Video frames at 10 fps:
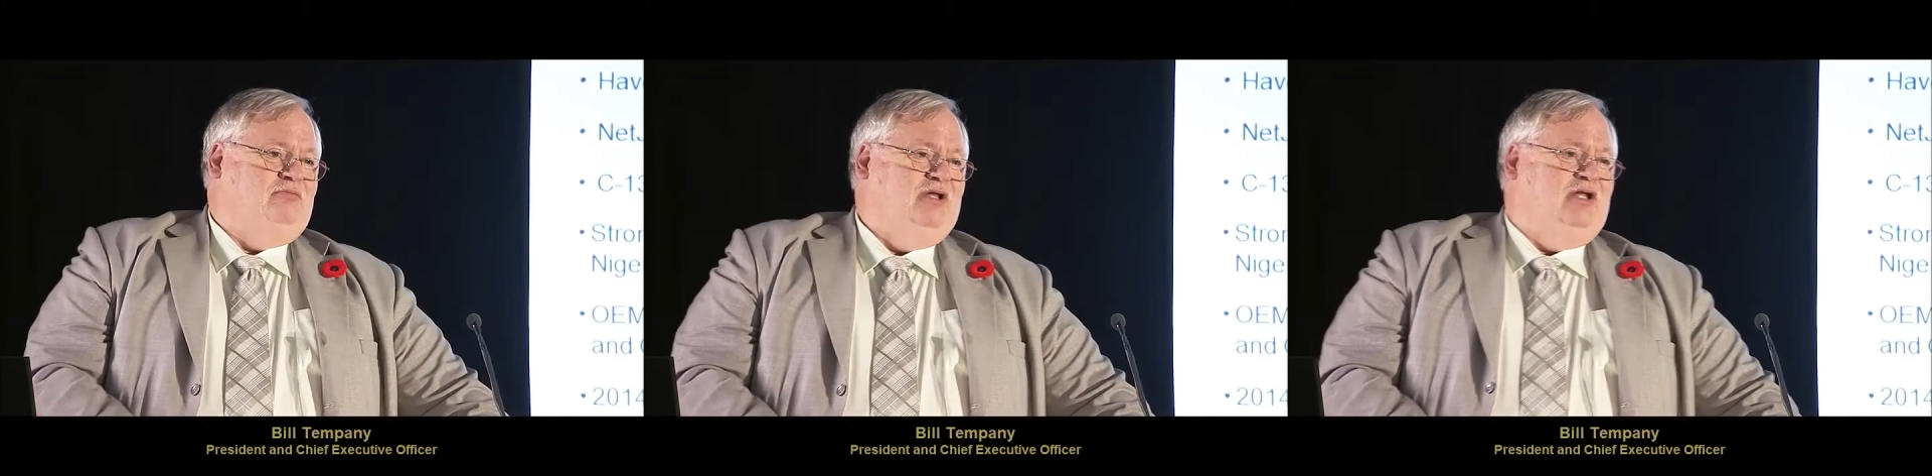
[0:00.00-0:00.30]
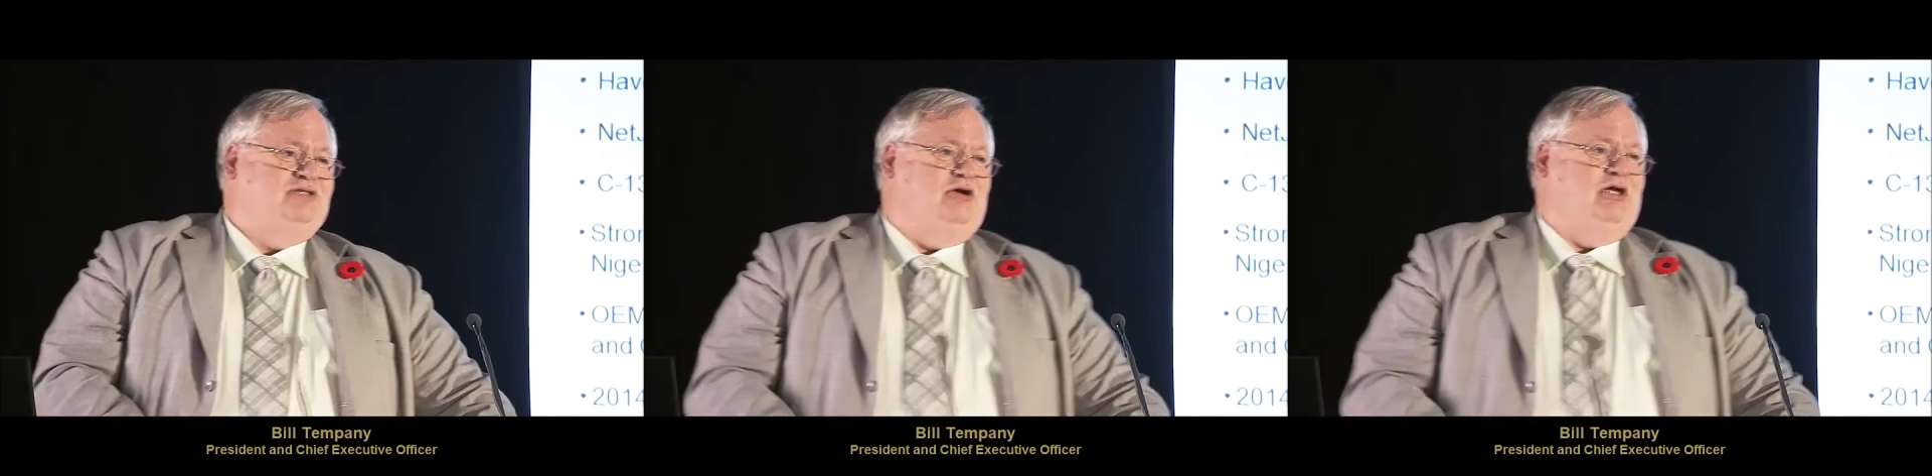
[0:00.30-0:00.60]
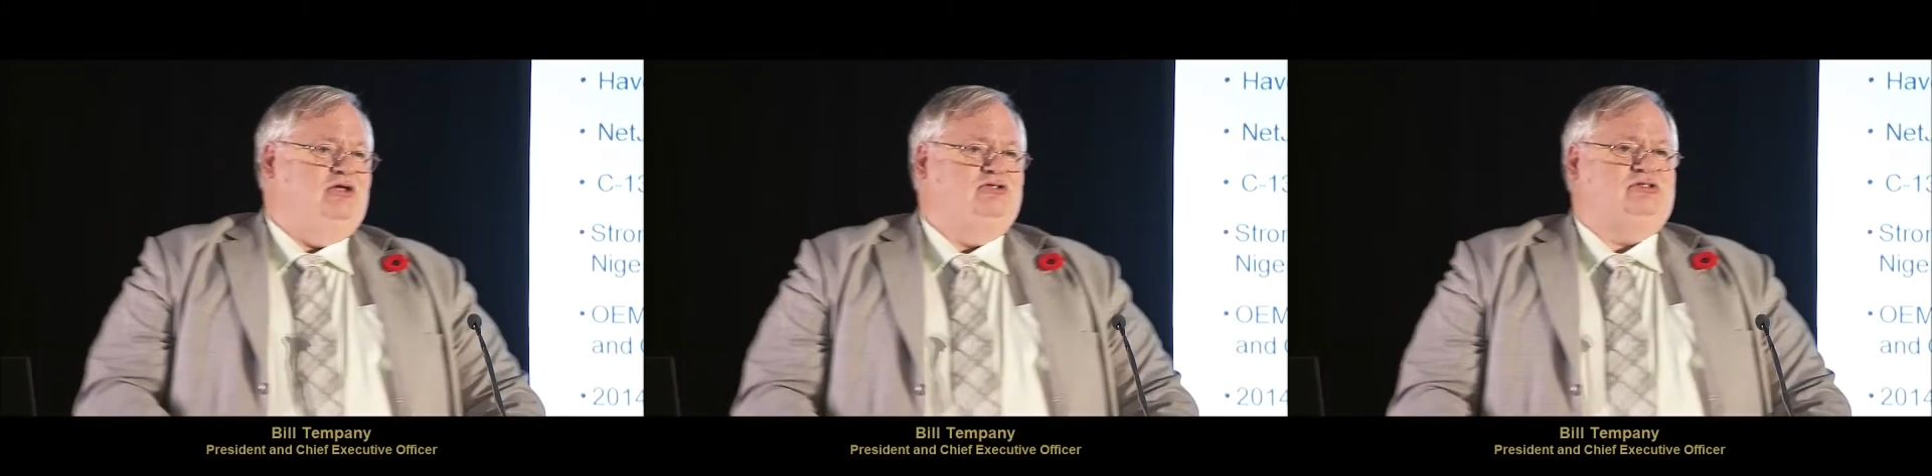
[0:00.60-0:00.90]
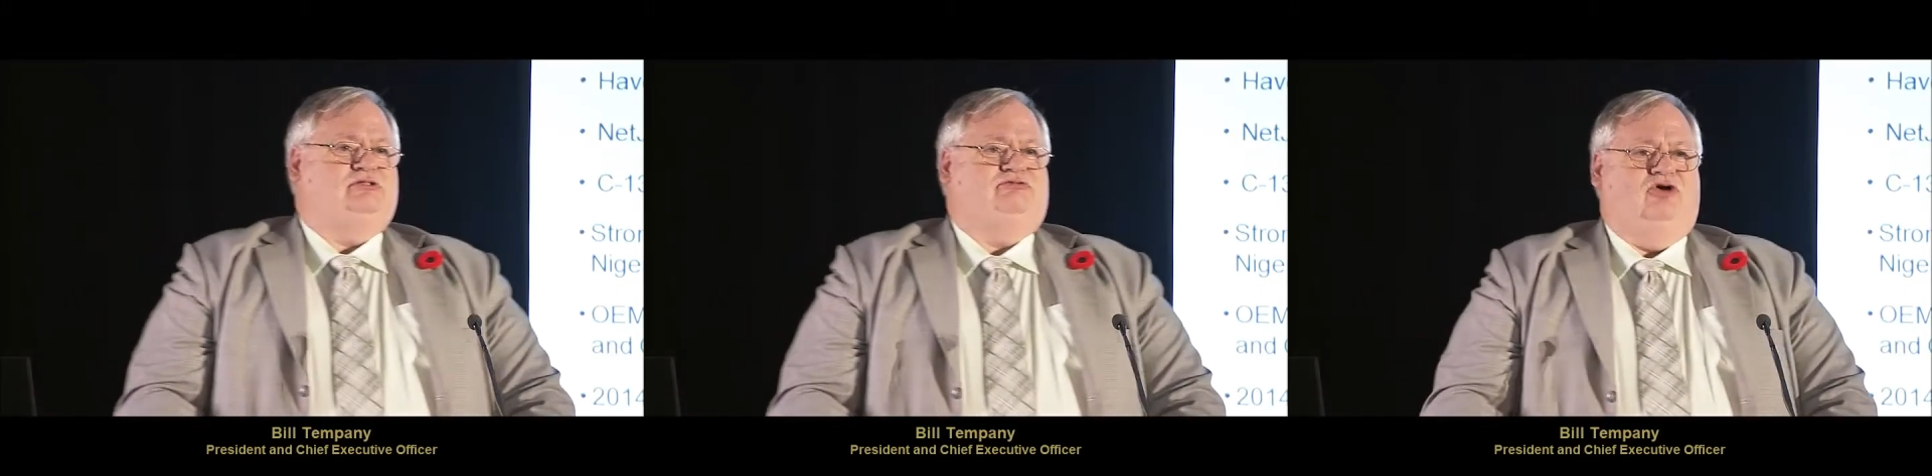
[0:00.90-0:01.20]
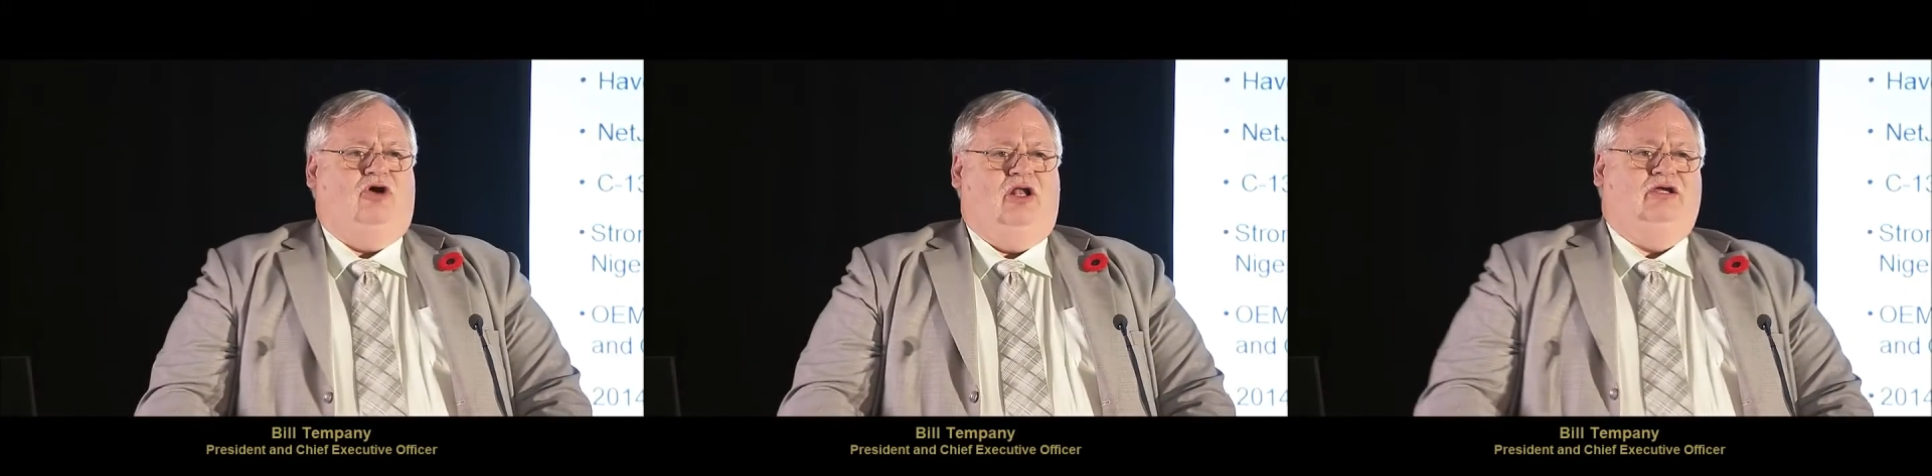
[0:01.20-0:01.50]
military uses for
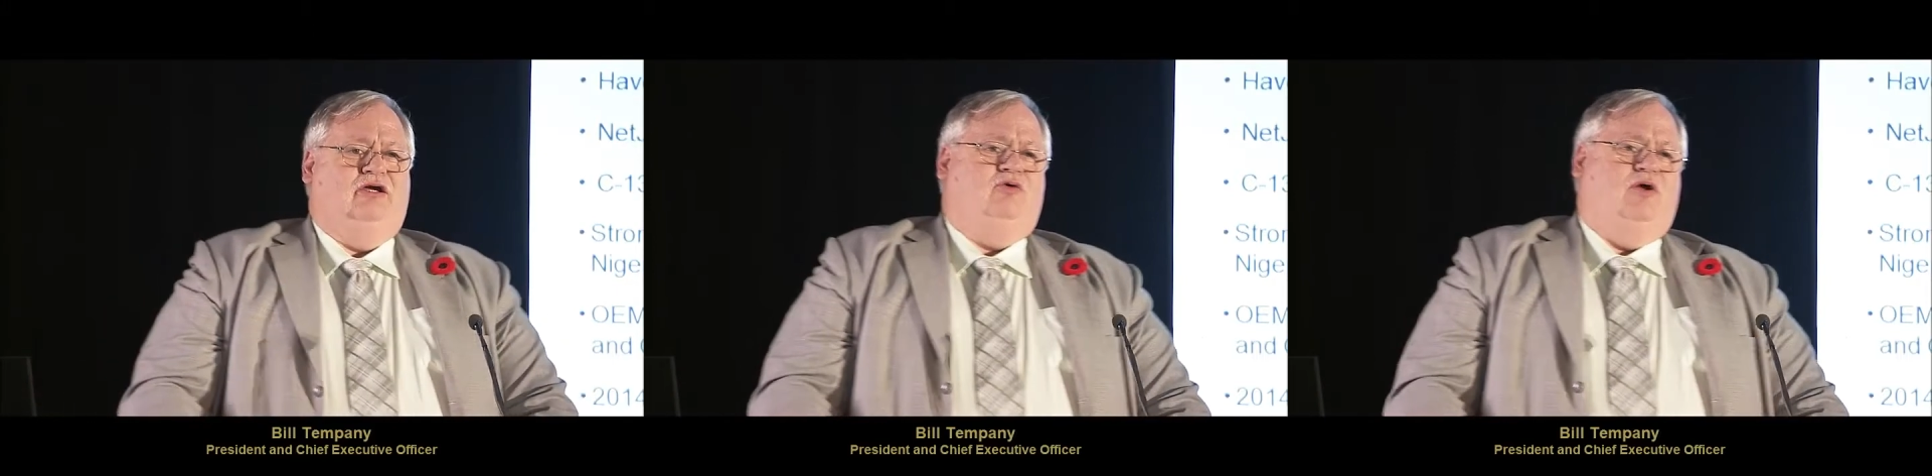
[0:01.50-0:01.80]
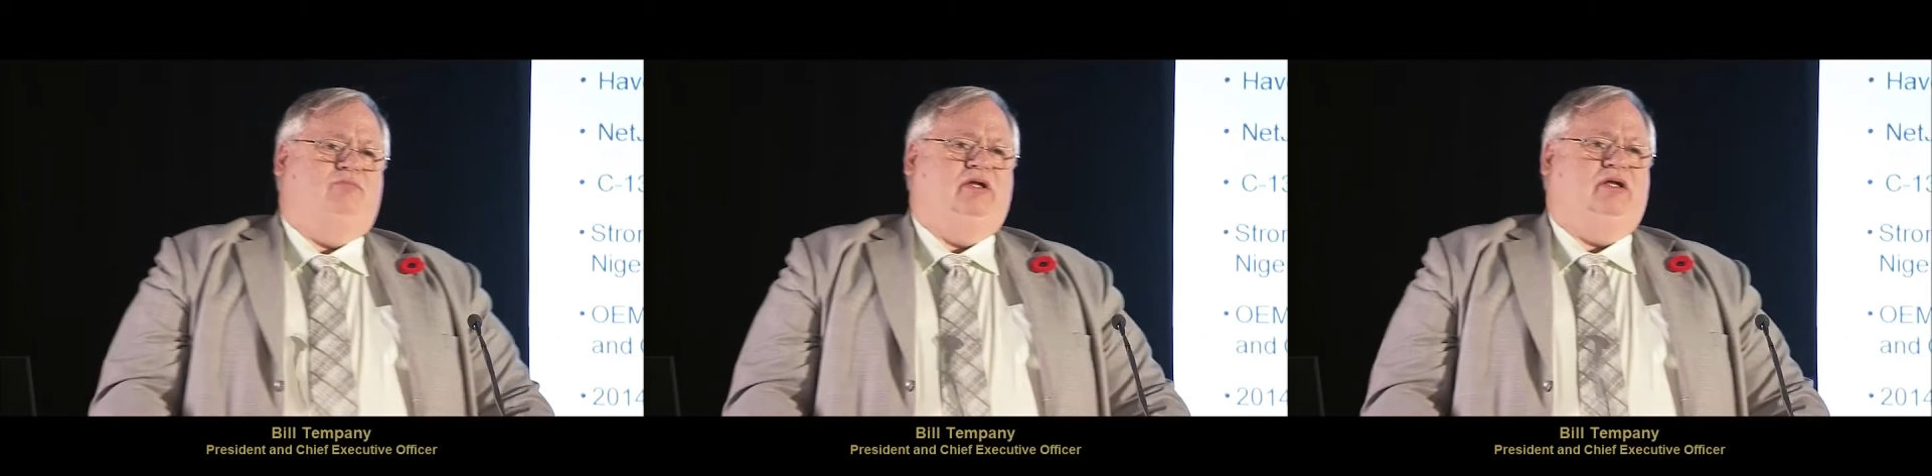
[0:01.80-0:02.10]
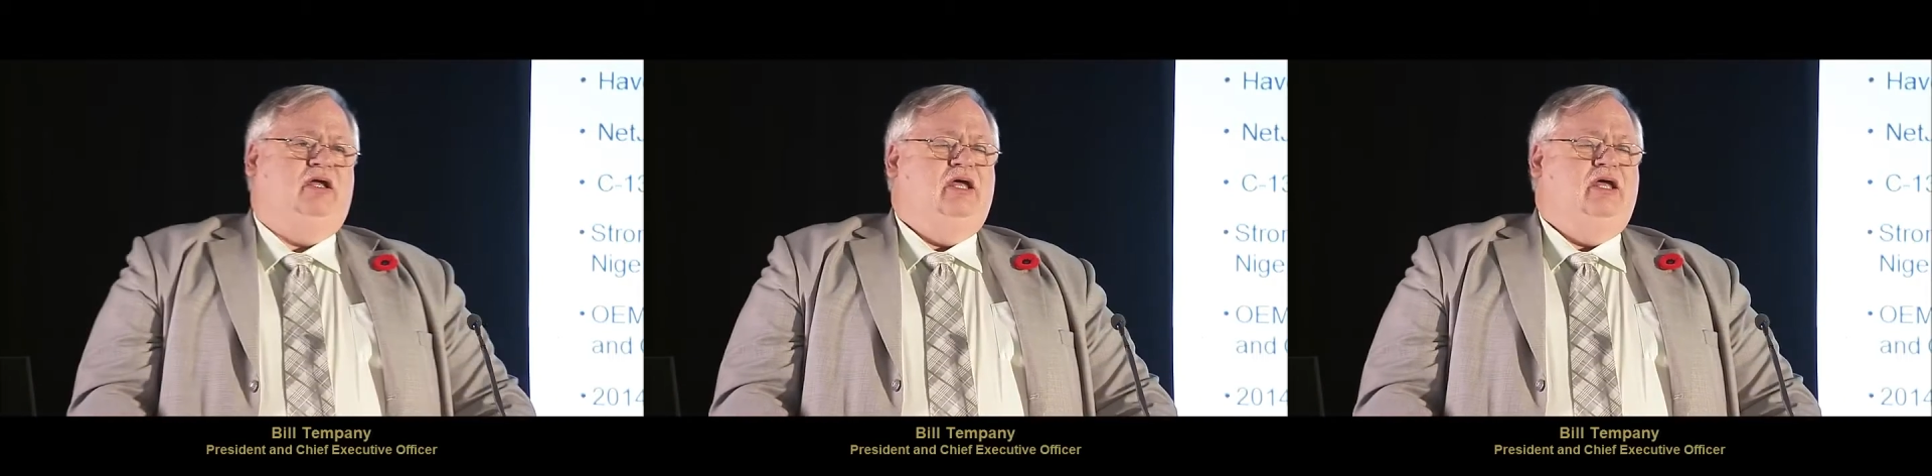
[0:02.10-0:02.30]
hauling equipment.